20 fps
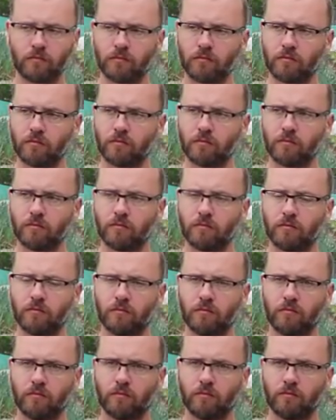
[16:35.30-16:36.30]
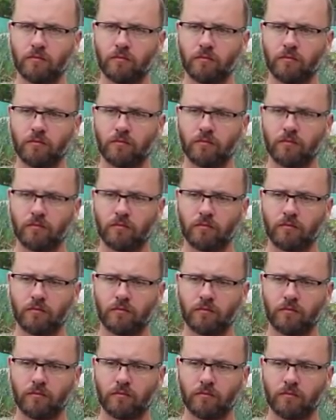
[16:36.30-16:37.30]

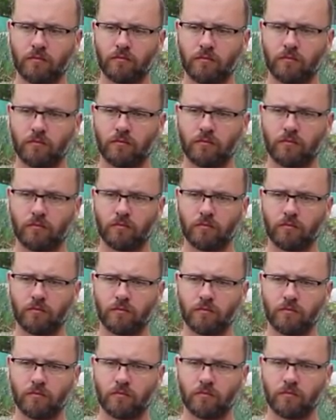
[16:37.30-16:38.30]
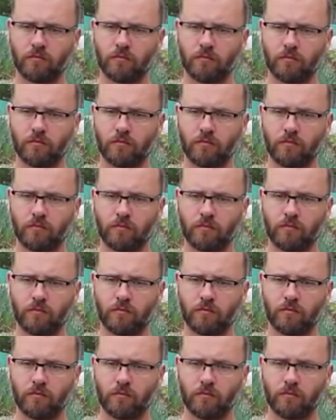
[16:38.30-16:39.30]

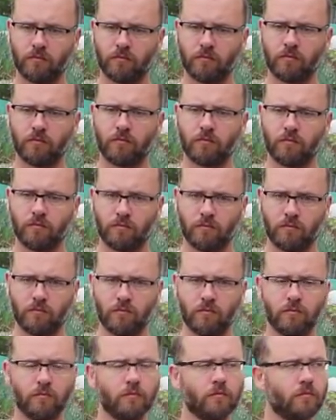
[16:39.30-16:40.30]
(not speaking)